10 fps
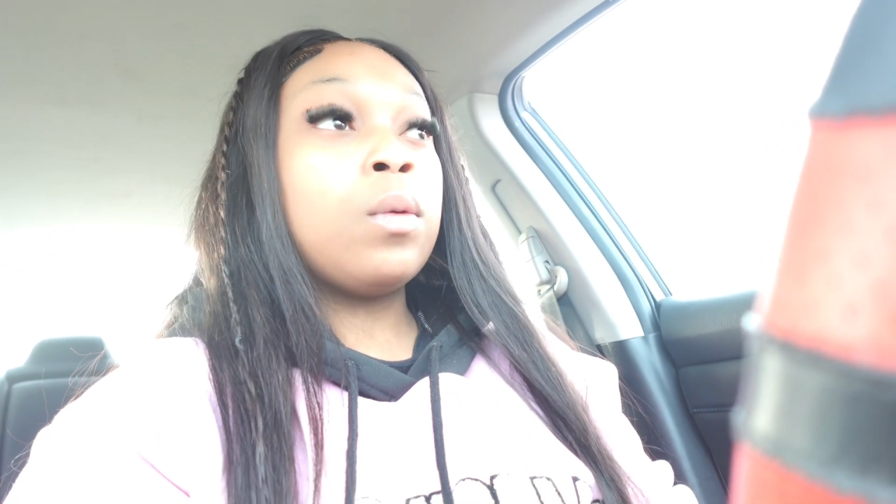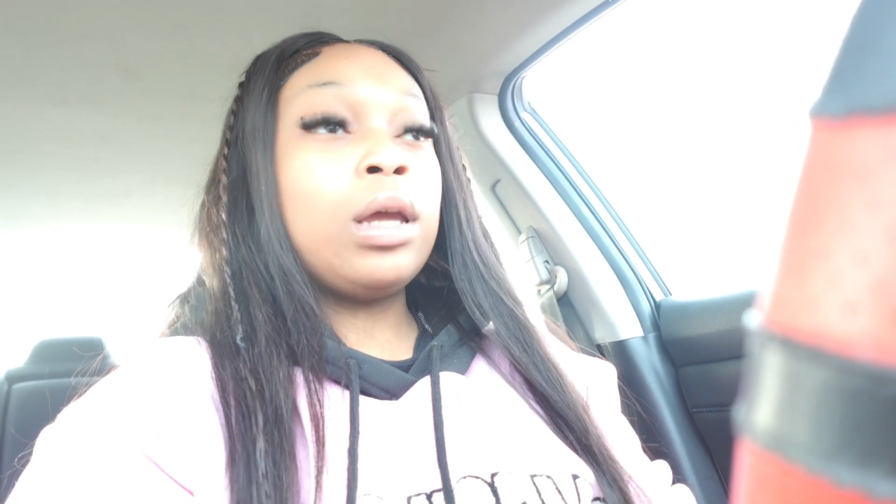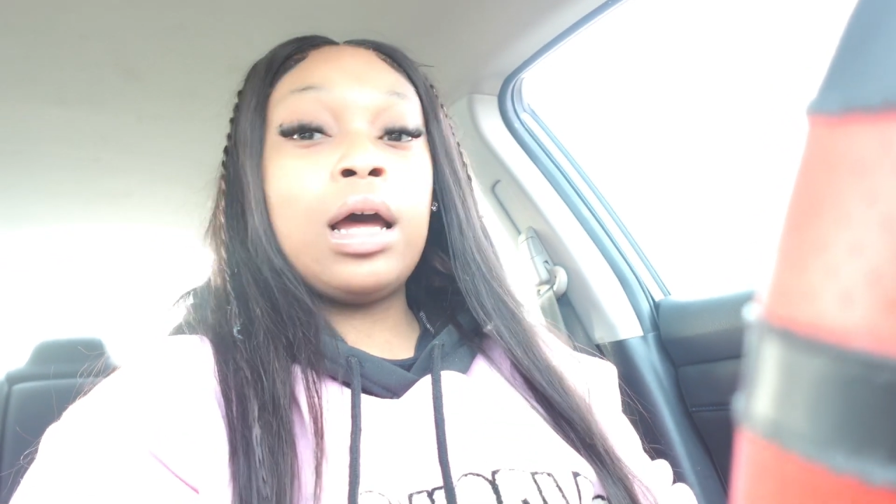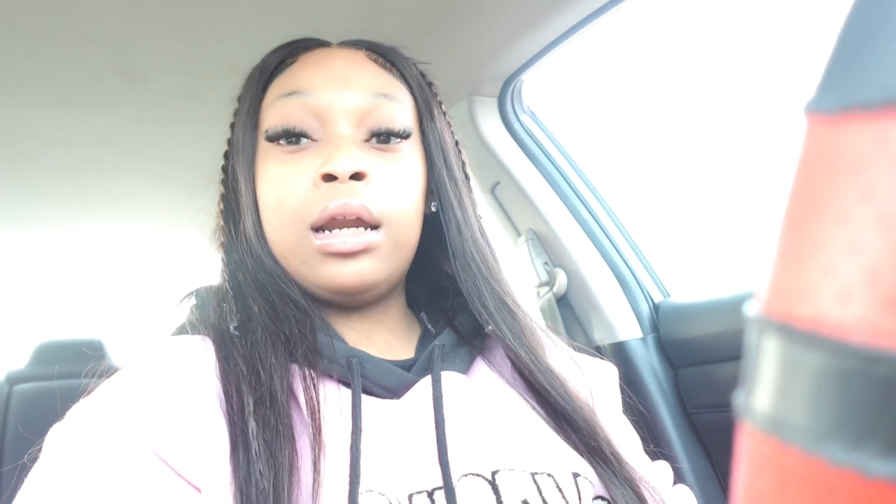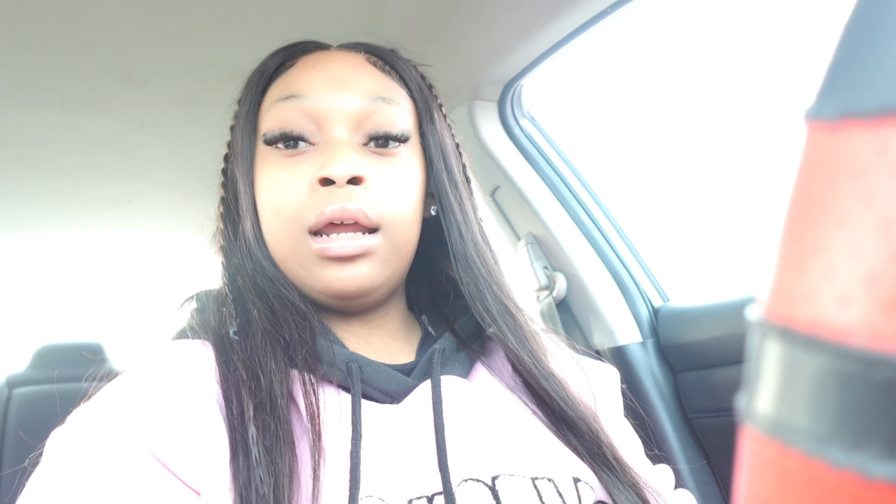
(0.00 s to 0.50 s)

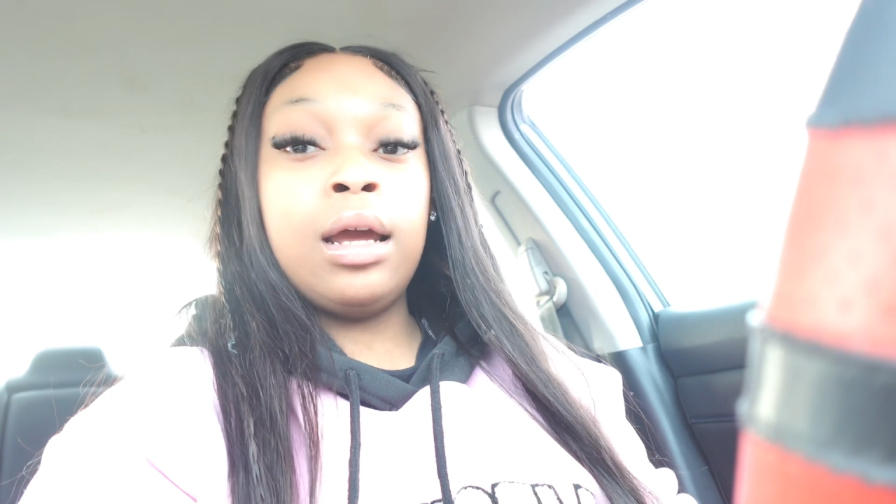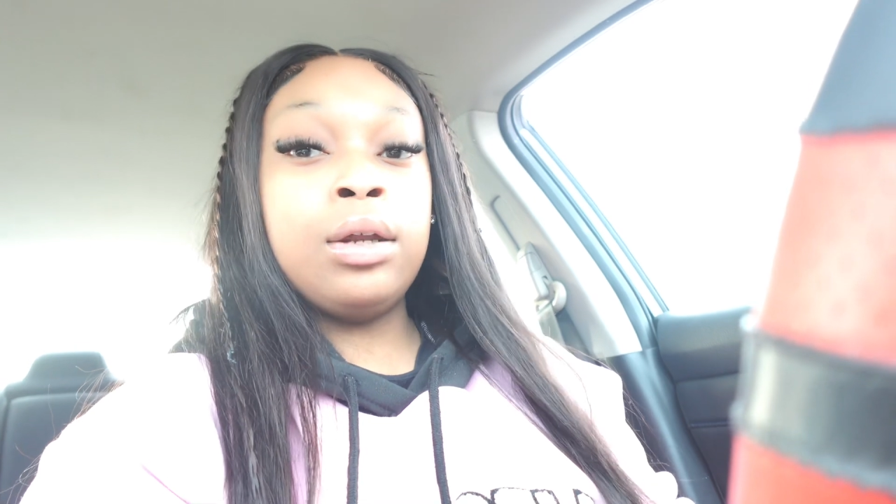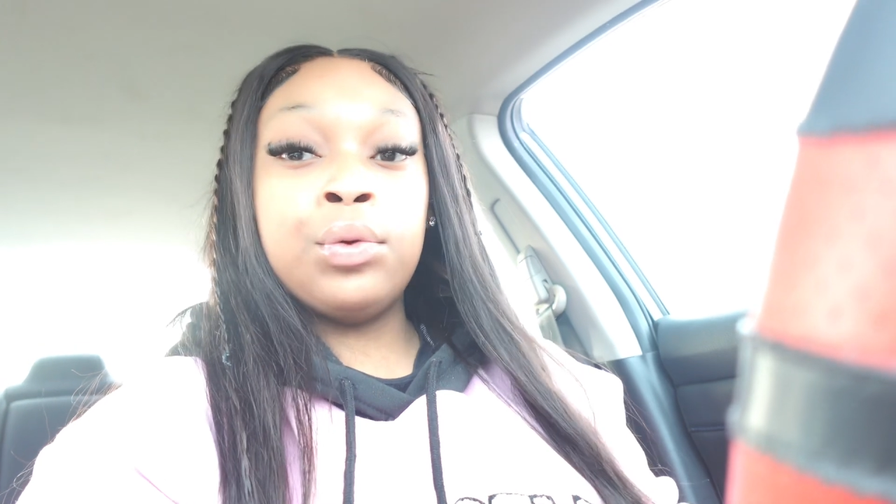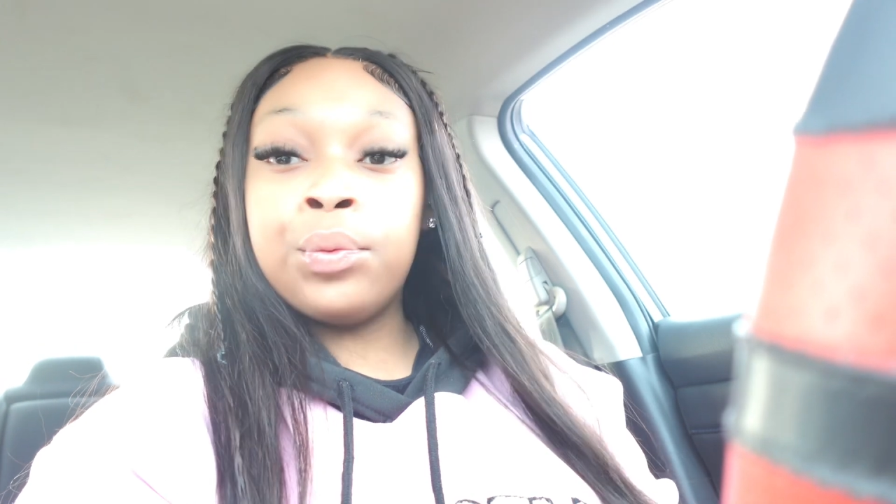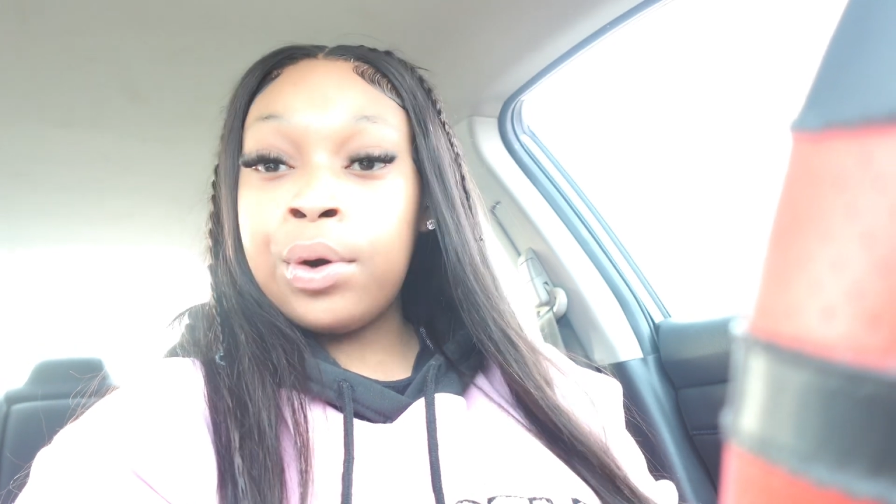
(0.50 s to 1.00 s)
way out there
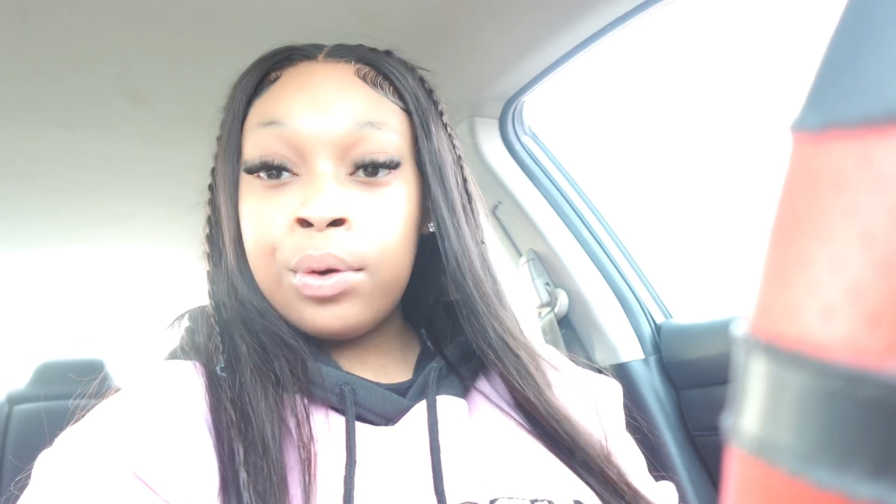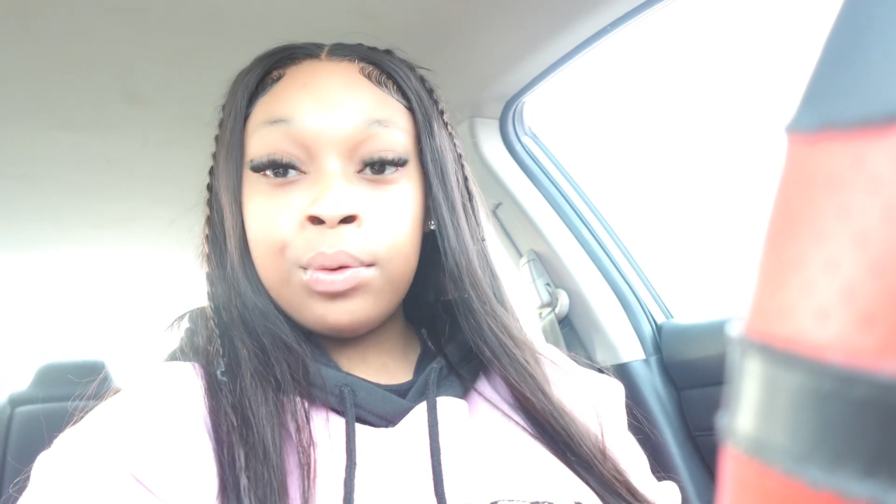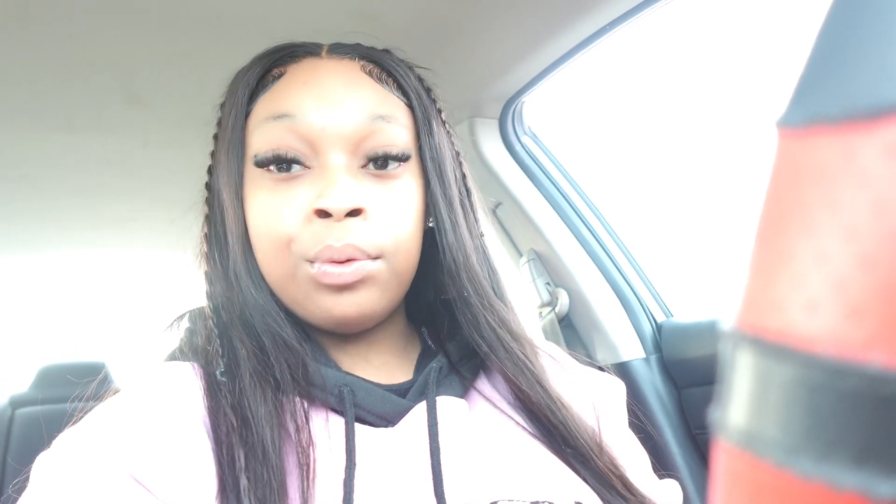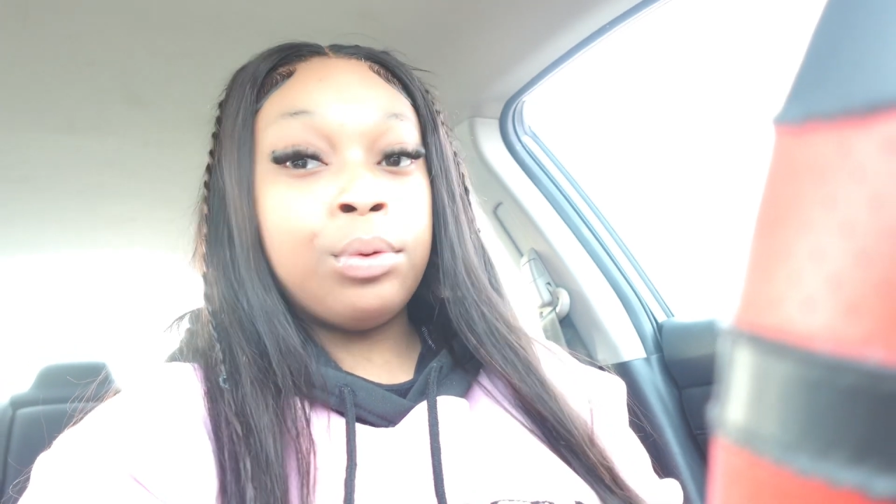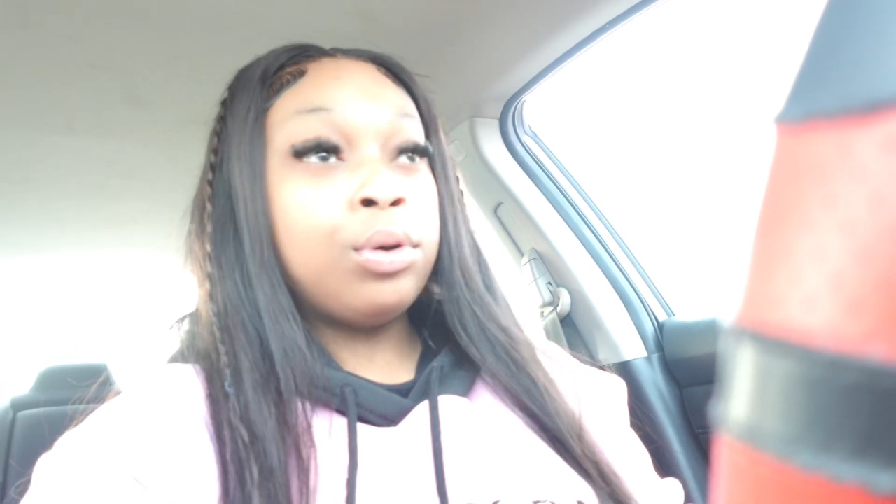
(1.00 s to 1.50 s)
in the
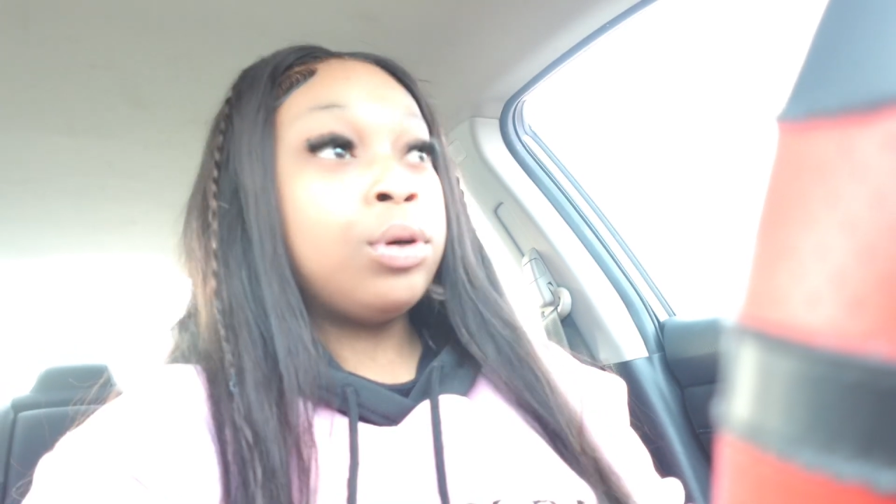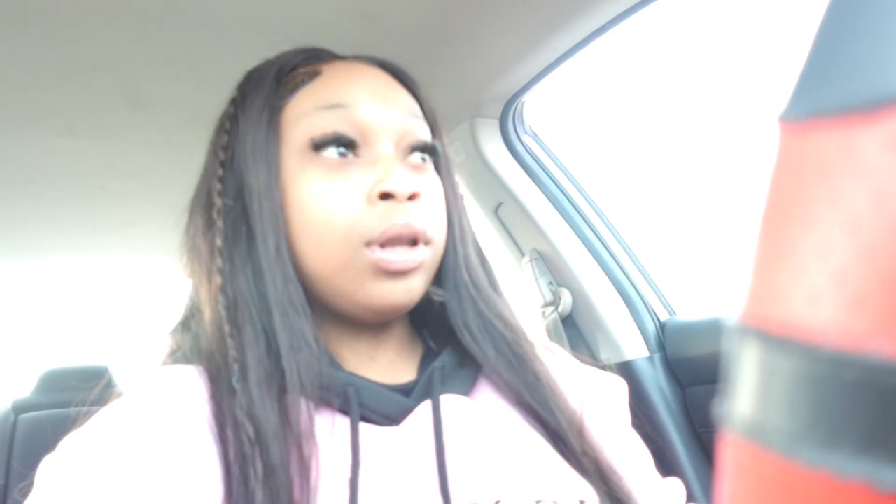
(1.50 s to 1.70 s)
road